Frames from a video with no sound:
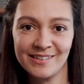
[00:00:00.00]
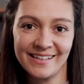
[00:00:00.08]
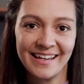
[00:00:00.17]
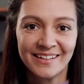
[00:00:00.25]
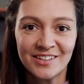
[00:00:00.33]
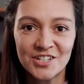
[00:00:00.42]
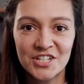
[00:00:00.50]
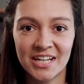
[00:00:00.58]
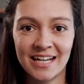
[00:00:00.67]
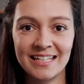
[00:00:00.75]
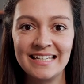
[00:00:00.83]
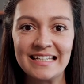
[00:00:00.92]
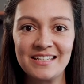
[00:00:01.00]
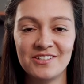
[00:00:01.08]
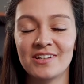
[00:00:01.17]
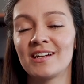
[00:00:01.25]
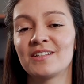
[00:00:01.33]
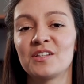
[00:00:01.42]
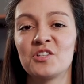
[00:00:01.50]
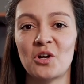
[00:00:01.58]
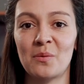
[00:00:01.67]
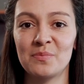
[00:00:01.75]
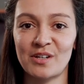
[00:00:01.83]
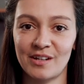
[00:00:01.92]
the energy I need to get the
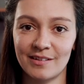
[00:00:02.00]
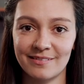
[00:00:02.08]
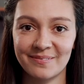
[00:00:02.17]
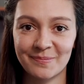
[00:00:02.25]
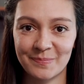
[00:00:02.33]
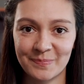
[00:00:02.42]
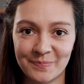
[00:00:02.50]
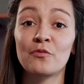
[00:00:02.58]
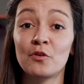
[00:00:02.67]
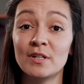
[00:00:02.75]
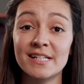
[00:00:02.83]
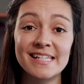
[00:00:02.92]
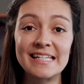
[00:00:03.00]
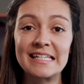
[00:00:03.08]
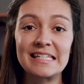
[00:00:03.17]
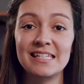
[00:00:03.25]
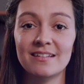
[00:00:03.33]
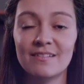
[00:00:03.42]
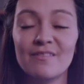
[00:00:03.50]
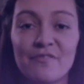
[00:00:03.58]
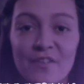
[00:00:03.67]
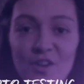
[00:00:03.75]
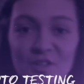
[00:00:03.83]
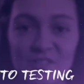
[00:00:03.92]
job done. 14.
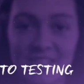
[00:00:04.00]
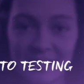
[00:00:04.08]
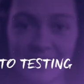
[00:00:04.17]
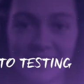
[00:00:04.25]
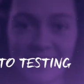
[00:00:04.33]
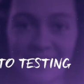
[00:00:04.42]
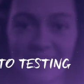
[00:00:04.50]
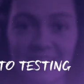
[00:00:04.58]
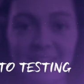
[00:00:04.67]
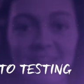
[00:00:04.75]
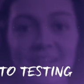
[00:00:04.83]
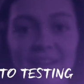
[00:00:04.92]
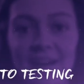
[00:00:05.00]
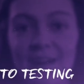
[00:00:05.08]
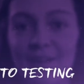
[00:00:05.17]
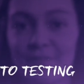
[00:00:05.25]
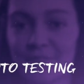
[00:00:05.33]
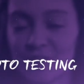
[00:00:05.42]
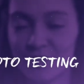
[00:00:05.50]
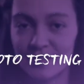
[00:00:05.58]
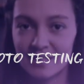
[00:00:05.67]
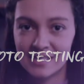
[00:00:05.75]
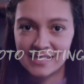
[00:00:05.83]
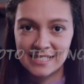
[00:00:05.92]
Photo testing. After
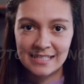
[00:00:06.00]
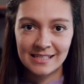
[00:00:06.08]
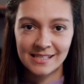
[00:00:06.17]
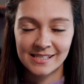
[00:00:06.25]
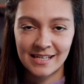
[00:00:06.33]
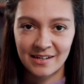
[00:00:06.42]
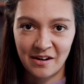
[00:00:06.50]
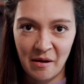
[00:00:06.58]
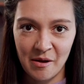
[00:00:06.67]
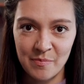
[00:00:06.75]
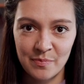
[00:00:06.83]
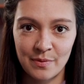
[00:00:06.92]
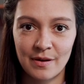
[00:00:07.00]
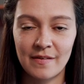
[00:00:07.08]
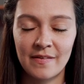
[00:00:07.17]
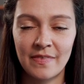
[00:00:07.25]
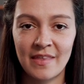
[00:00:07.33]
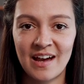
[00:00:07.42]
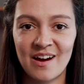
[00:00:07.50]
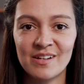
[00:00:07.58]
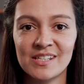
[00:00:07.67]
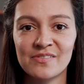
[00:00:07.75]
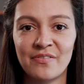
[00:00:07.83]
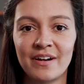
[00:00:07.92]
the scene is set up, now
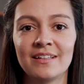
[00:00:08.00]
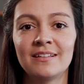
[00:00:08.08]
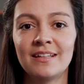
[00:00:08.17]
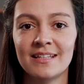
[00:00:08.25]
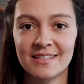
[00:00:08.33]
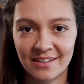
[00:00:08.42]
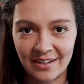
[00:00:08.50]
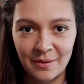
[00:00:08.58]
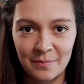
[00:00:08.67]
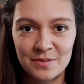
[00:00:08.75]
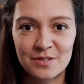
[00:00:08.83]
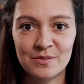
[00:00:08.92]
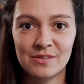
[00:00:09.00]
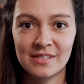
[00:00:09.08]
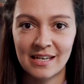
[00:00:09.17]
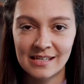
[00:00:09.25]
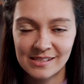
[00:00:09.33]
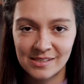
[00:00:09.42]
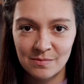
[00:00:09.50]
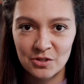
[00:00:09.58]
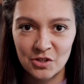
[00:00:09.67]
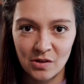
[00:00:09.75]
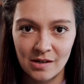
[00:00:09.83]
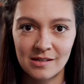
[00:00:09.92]
it's finally time to test some
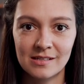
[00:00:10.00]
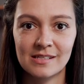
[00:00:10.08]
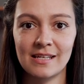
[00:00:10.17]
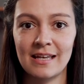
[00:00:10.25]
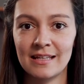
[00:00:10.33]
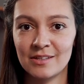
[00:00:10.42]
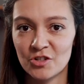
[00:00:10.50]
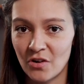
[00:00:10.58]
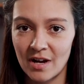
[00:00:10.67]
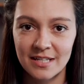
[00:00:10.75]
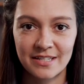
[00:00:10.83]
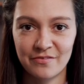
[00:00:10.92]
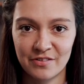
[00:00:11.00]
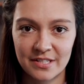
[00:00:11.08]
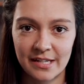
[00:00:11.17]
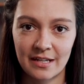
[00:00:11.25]
shots and try different